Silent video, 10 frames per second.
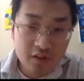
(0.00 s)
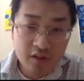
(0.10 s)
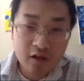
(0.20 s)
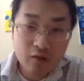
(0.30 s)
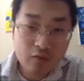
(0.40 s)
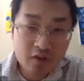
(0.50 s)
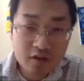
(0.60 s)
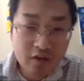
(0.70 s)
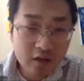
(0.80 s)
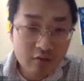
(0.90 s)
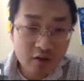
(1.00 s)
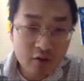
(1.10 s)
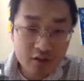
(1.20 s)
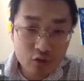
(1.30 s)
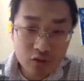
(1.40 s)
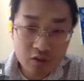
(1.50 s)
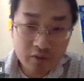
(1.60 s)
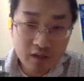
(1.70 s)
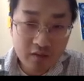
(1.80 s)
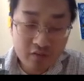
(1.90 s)
And now we are ready to
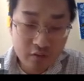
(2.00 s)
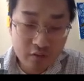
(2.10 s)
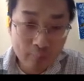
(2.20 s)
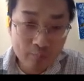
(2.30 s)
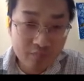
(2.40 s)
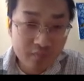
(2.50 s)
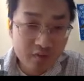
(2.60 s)
apply the